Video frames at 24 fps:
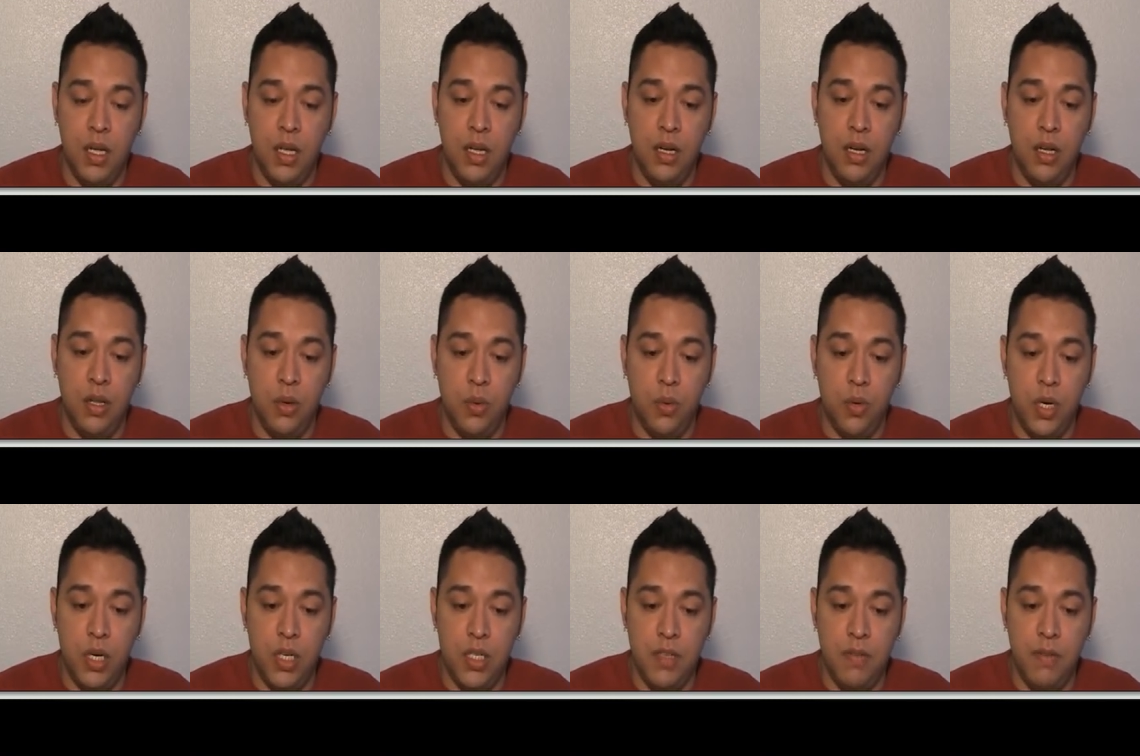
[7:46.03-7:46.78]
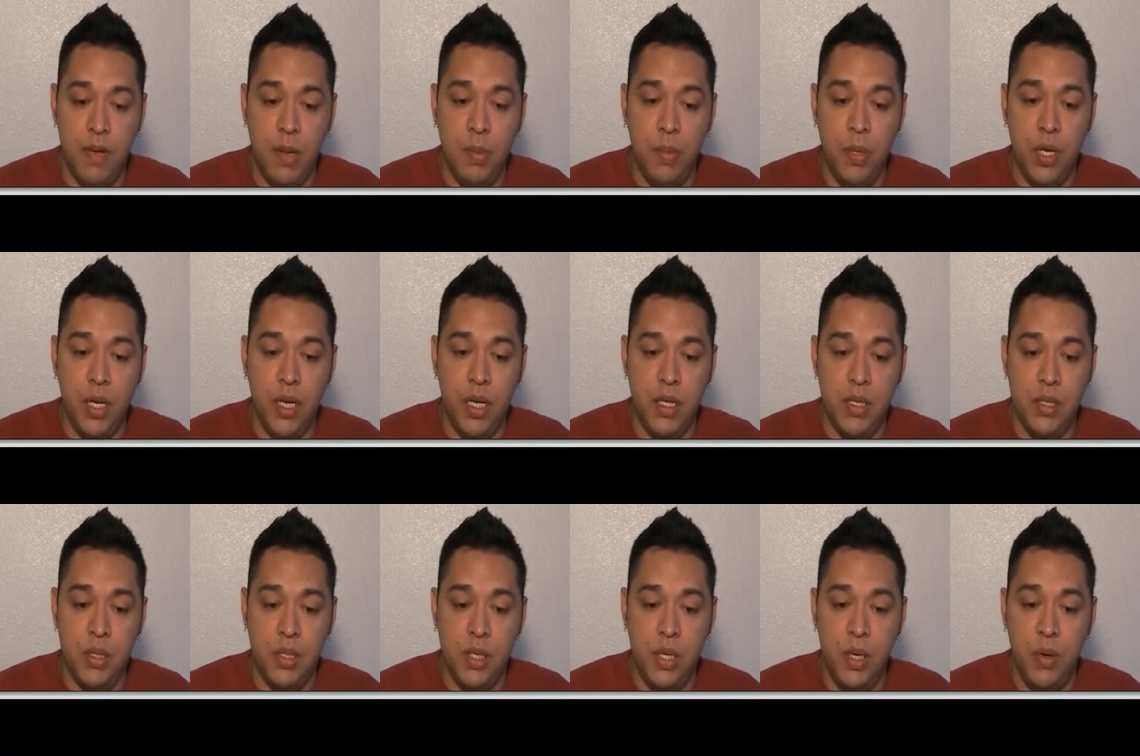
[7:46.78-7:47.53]
In other words, if I plug
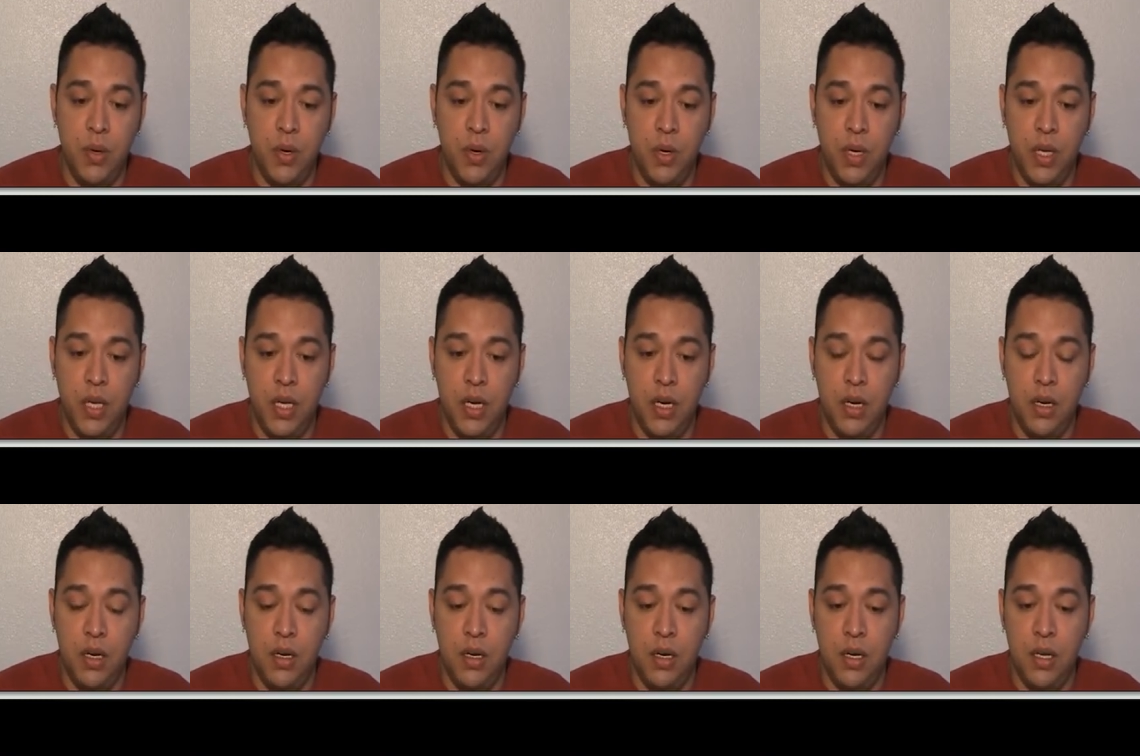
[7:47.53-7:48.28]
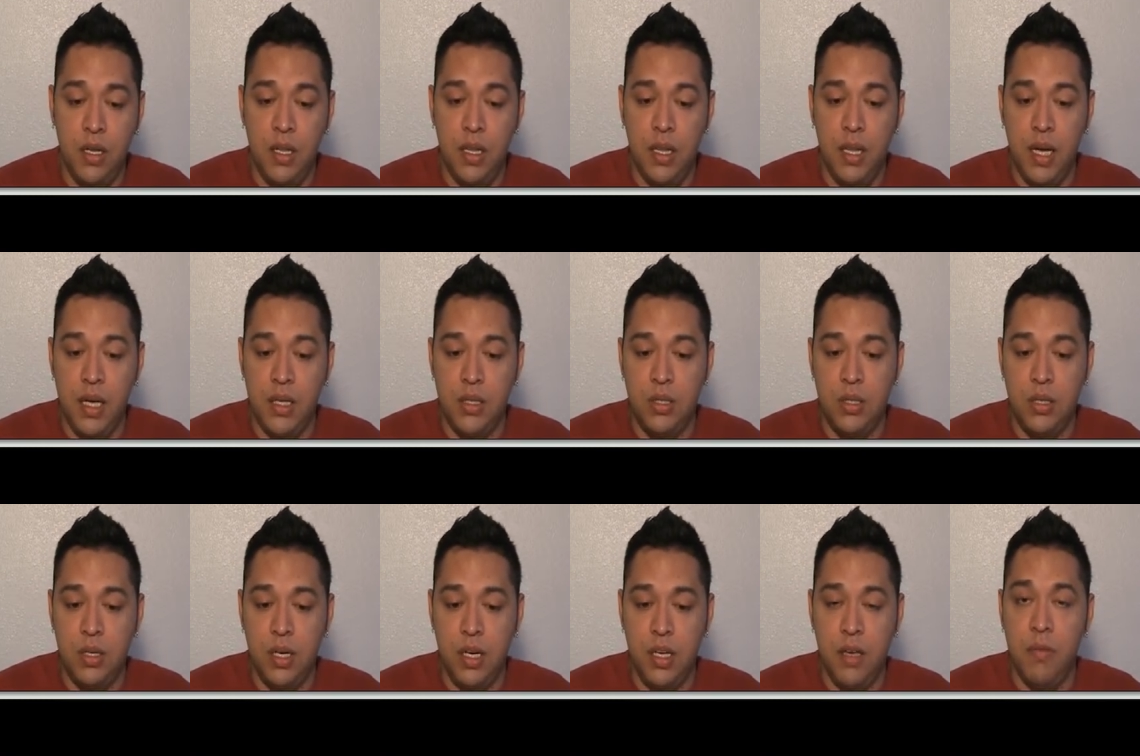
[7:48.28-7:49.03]
in 0 here, that
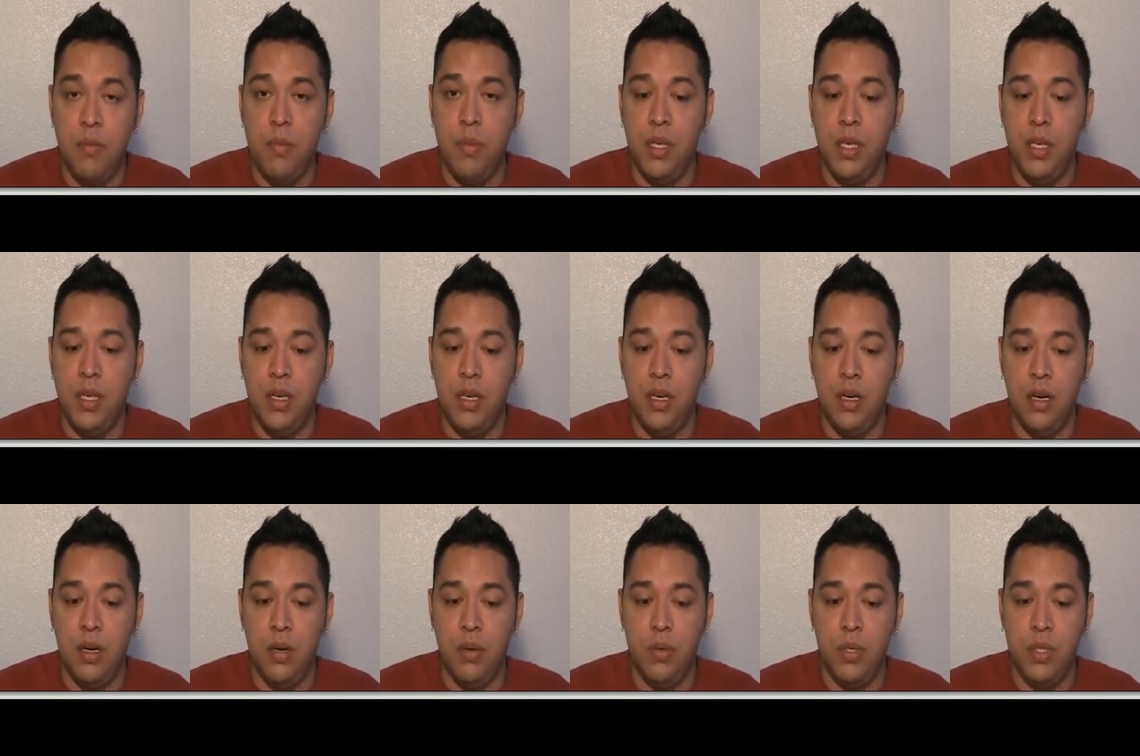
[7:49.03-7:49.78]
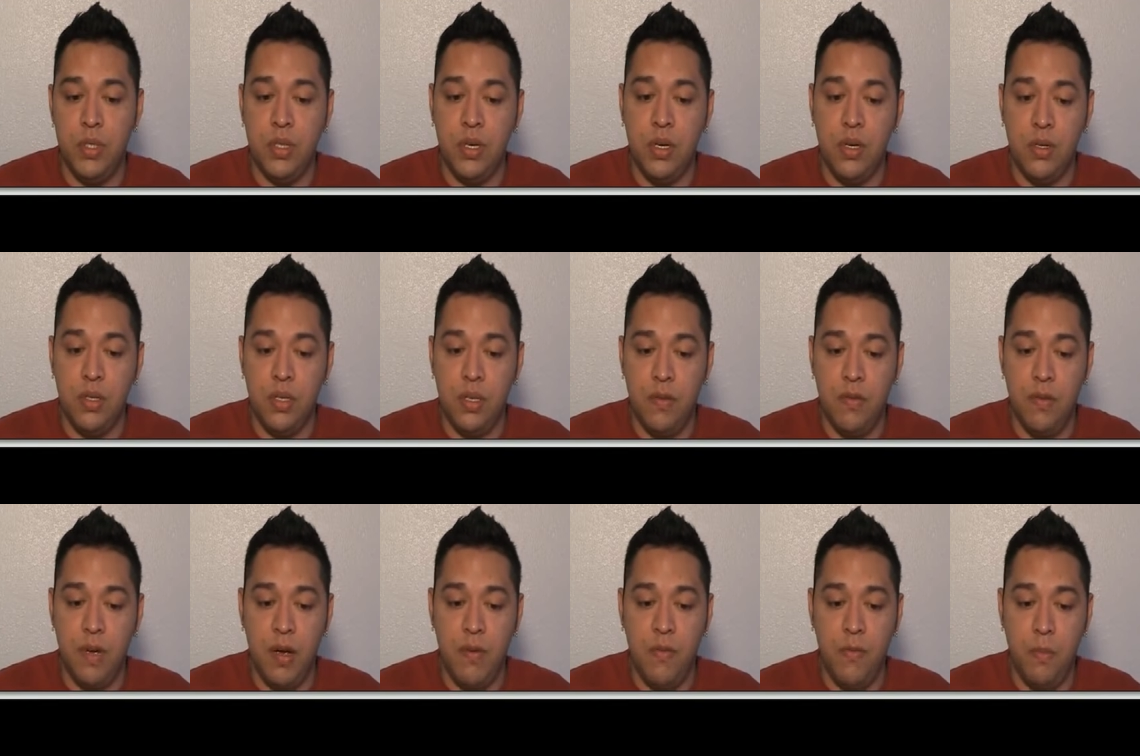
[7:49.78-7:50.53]
should give me a result.
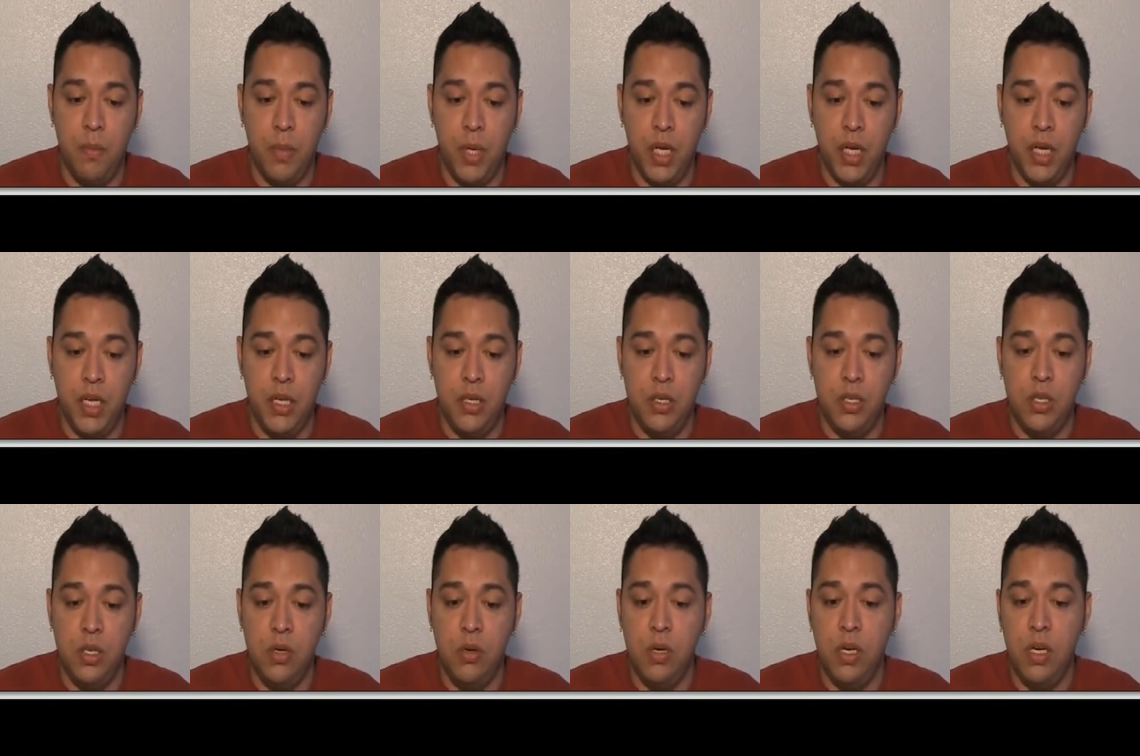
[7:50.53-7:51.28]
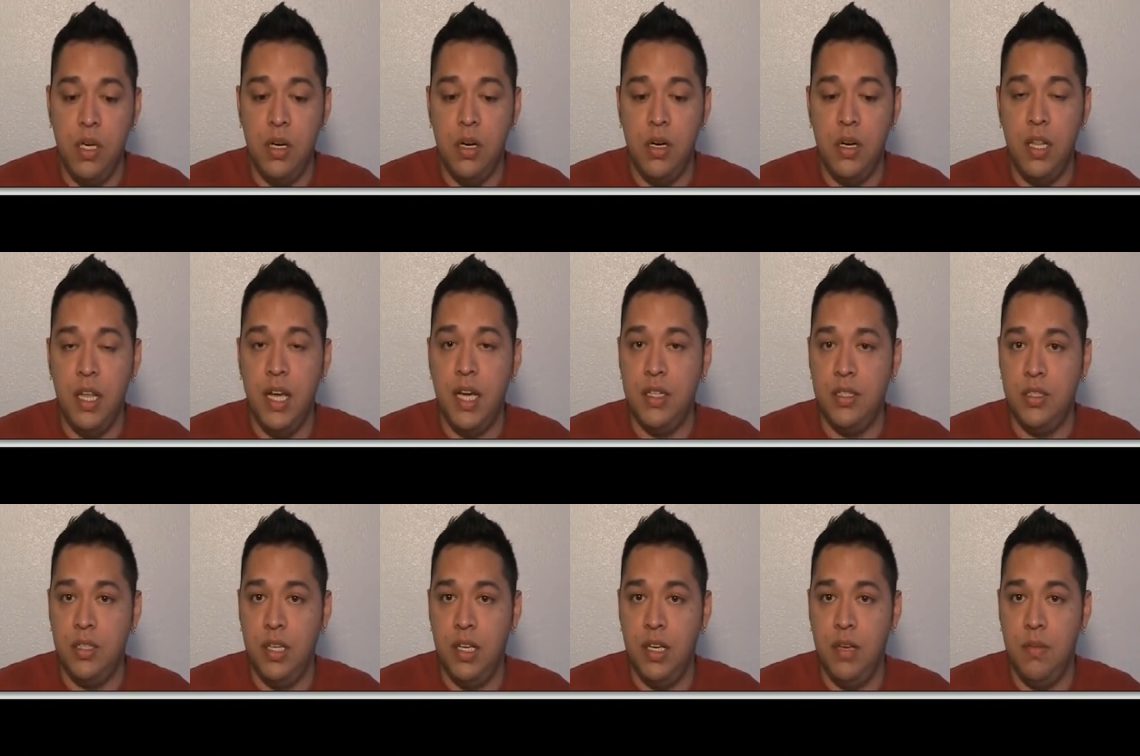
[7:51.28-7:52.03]
If I plug in 2 here, that
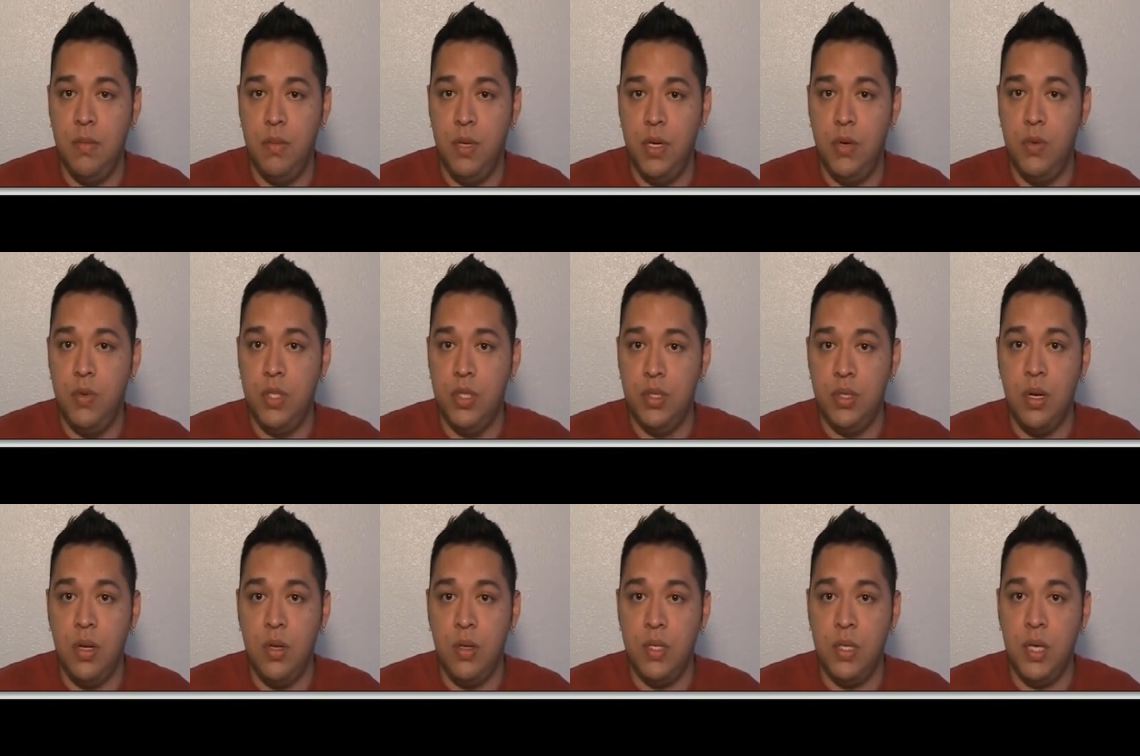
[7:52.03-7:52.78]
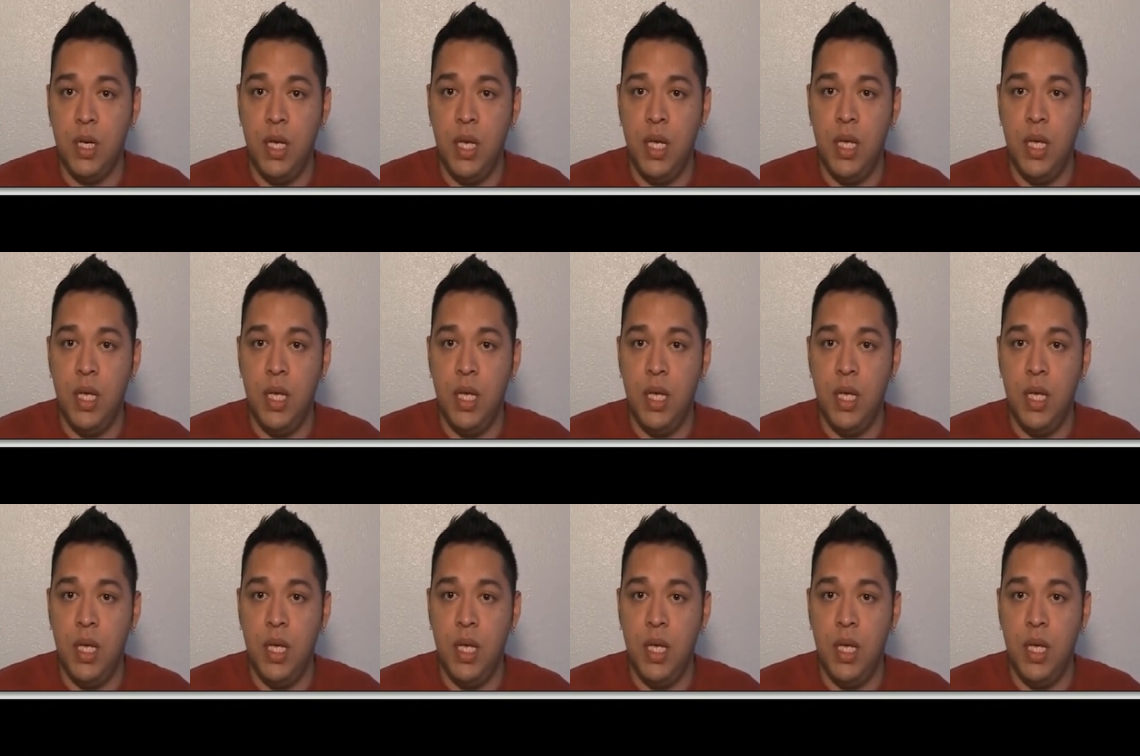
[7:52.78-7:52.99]
should give me a result.